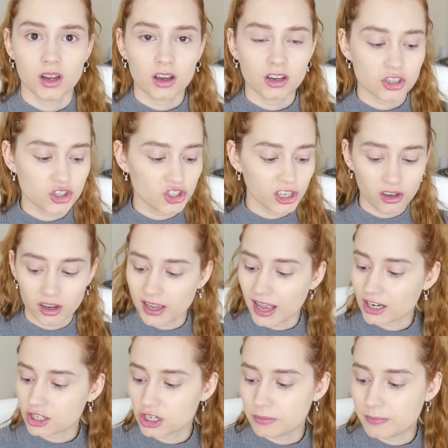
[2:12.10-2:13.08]
last year I
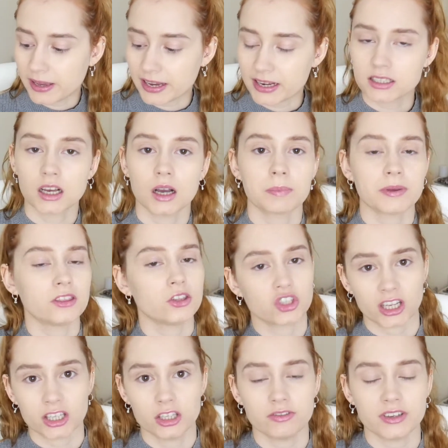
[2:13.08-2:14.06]
actually picked up in the
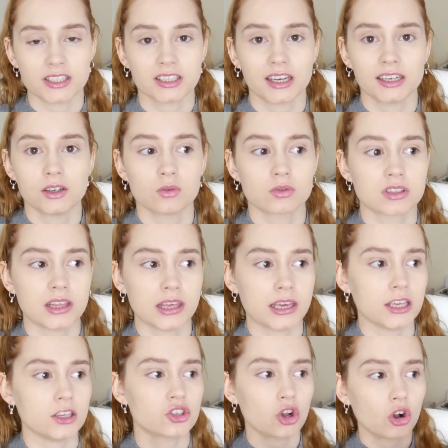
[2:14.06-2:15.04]
January sales
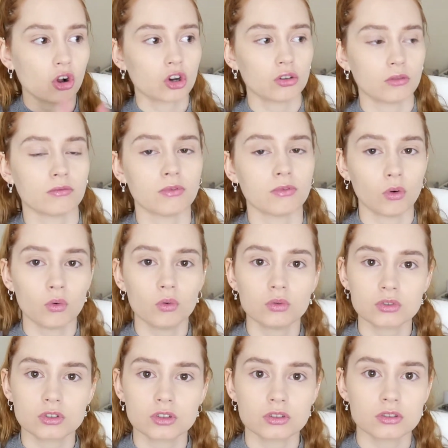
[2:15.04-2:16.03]
the Chocolate
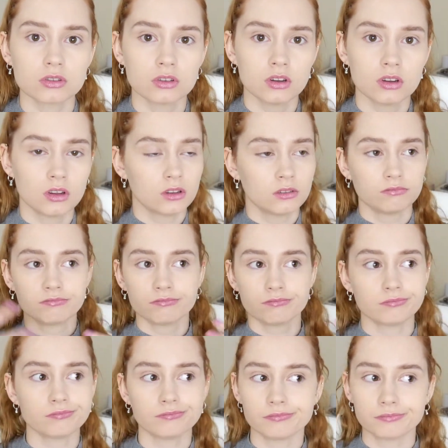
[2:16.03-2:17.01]
Vault
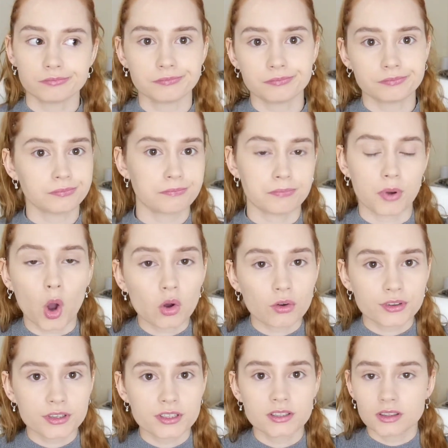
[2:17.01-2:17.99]

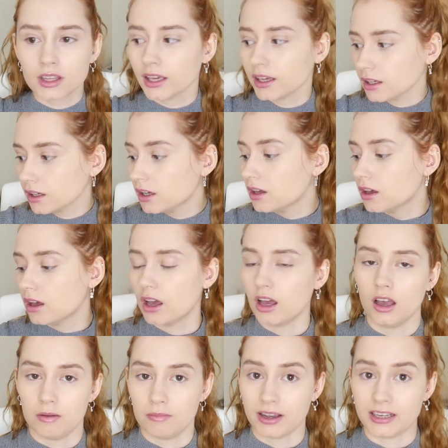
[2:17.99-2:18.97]
box thing.
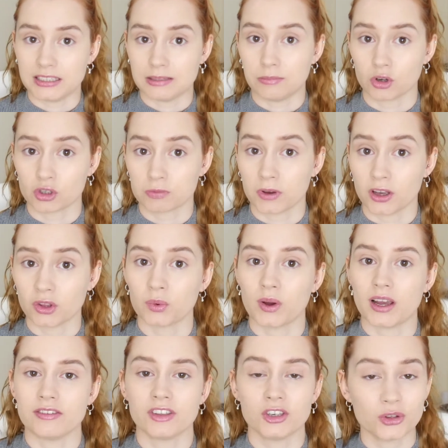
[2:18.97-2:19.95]
Amazing box, by the
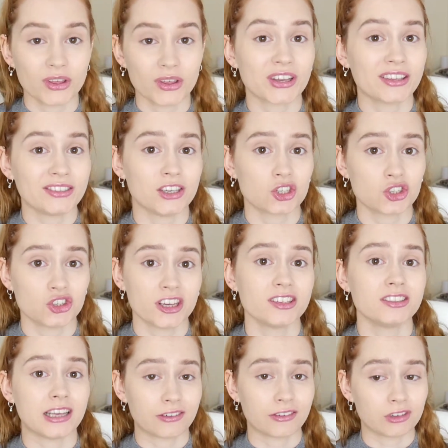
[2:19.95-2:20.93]
way. If they do it again this
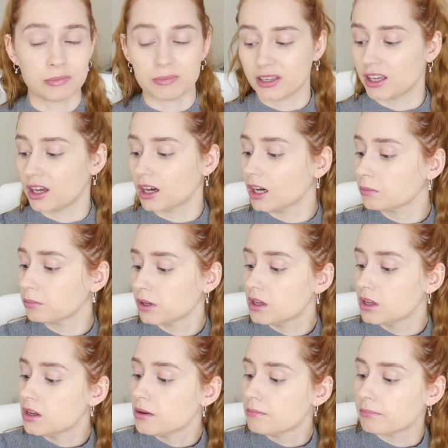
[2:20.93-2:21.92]
year, definitely pick it up.
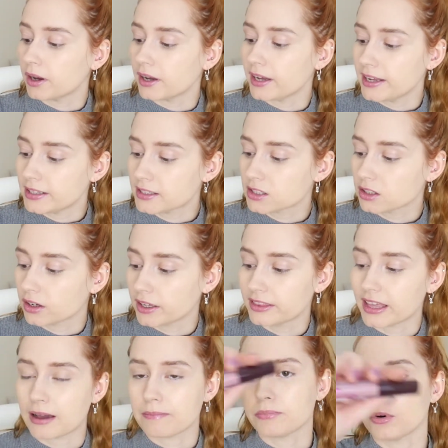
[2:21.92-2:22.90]
But
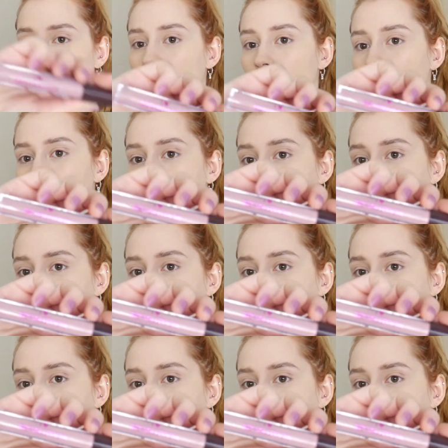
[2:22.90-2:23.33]
inside that box